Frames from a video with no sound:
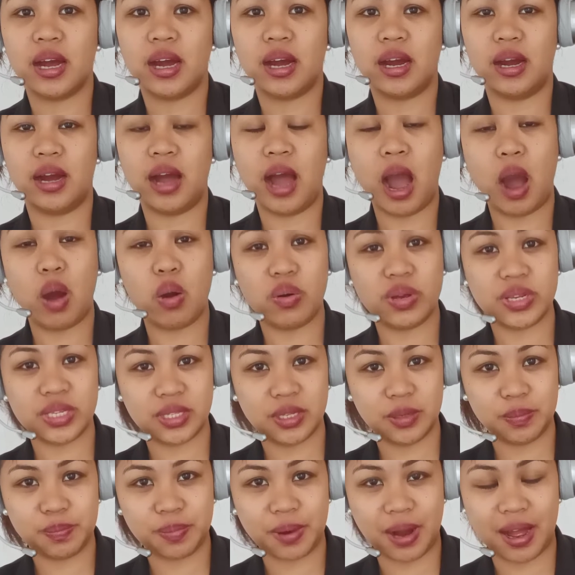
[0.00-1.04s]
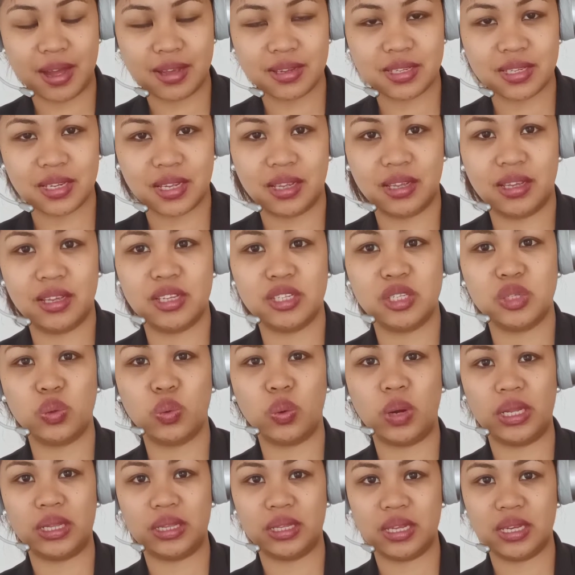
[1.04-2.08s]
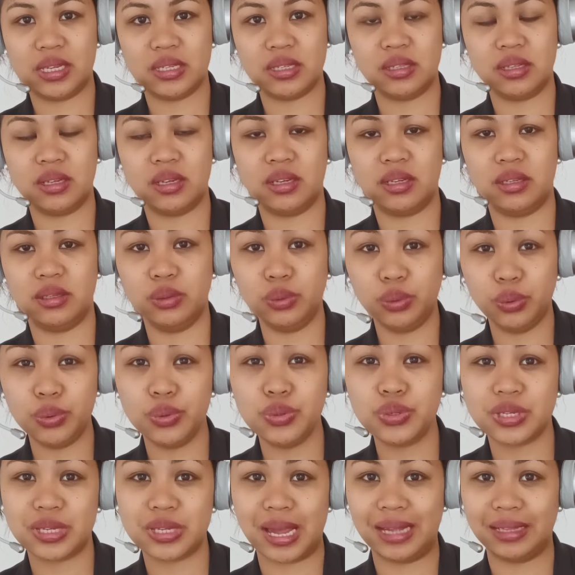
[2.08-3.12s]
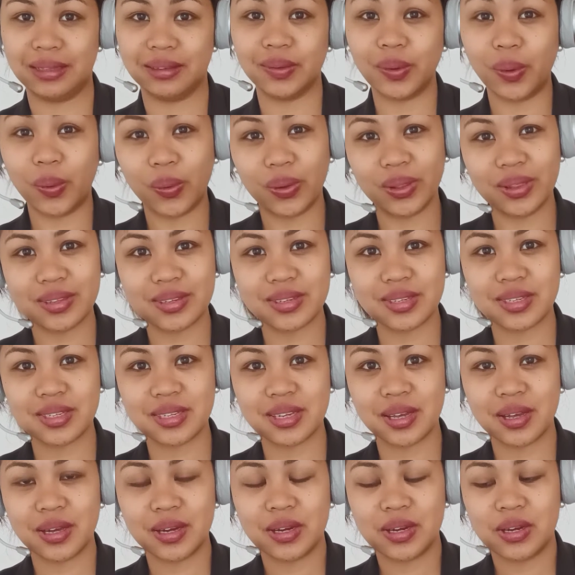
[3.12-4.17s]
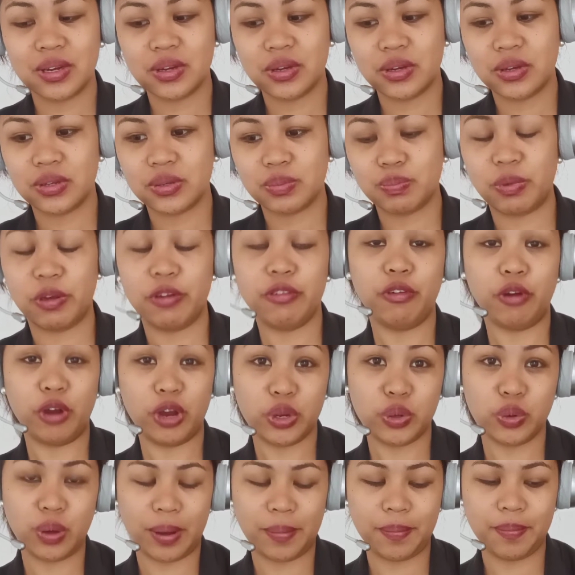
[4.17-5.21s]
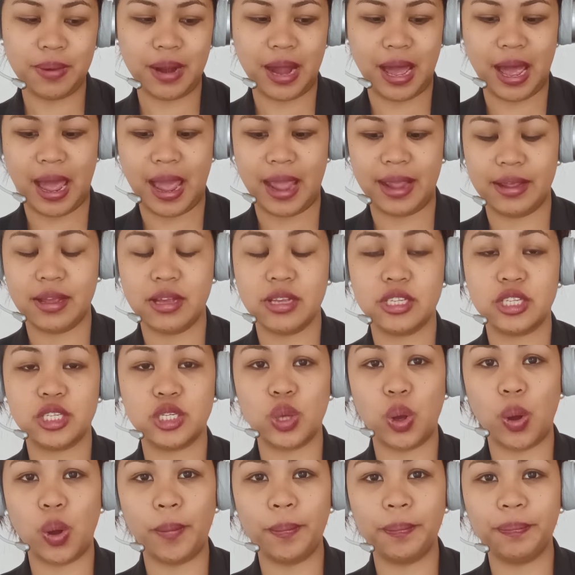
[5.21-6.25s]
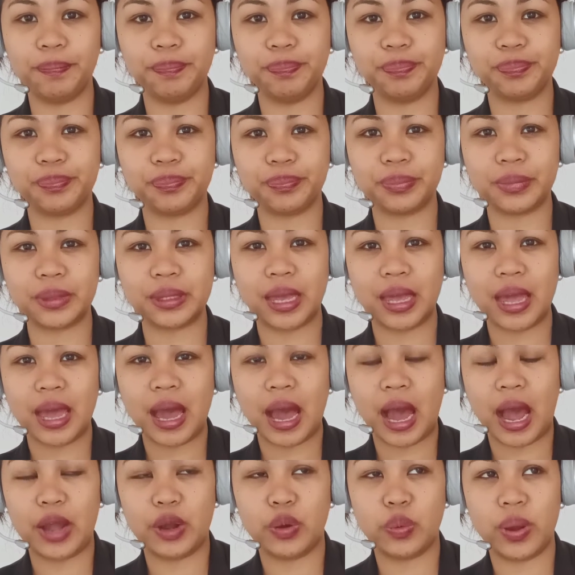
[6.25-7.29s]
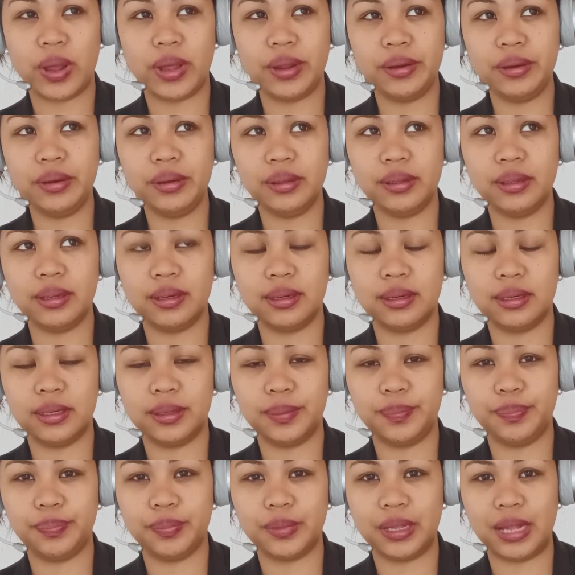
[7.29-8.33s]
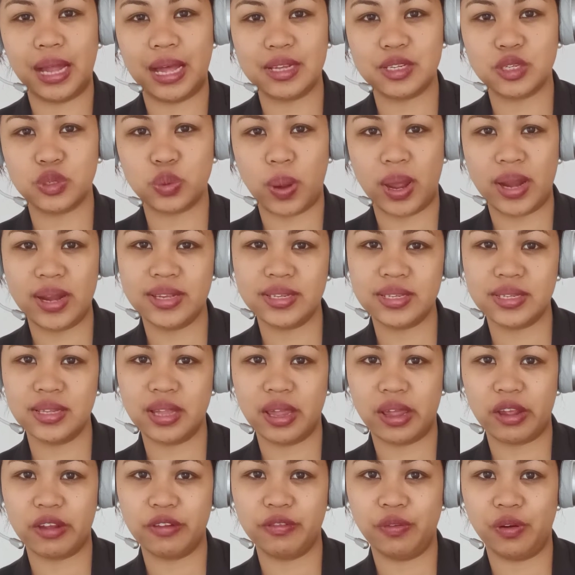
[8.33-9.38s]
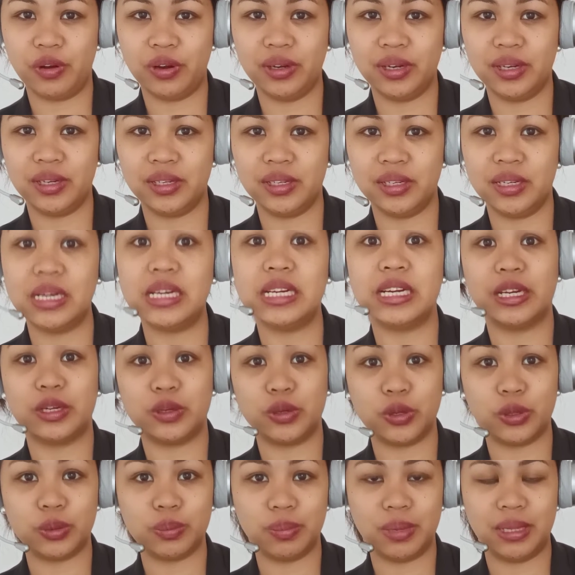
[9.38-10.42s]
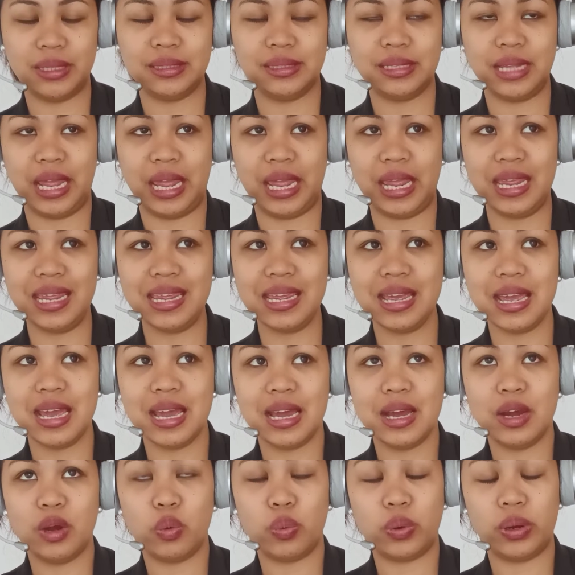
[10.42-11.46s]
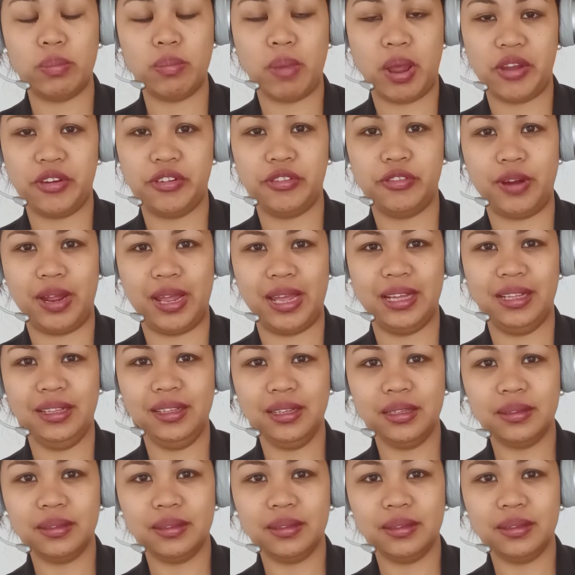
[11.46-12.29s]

Uh, how is the process? What is the do's and don'ts before you apply? So um, I went um, last Wednesday for the recruitment day with my friend